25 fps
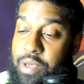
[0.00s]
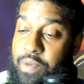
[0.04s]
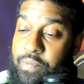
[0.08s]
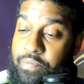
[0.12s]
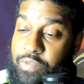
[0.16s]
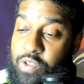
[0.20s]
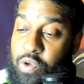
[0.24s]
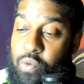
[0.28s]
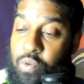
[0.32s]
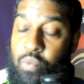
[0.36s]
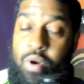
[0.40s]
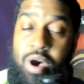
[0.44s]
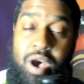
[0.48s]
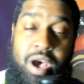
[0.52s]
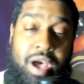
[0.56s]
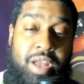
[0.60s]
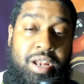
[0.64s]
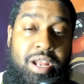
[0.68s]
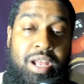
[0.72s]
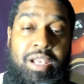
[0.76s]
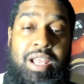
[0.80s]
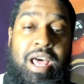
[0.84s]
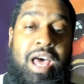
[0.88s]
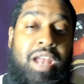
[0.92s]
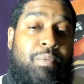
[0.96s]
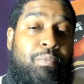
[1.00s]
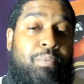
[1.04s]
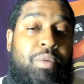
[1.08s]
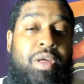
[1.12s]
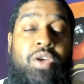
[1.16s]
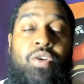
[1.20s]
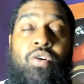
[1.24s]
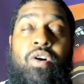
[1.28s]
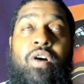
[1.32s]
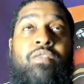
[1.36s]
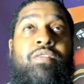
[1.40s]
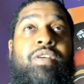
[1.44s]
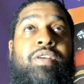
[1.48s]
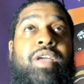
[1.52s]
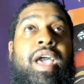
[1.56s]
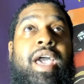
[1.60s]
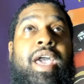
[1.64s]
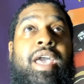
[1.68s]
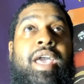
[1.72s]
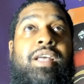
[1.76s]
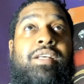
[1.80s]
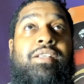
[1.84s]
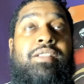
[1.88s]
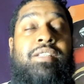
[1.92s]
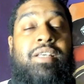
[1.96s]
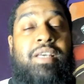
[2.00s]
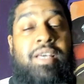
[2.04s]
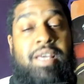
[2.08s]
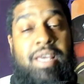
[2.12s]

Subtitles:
He won a lot of playoff games.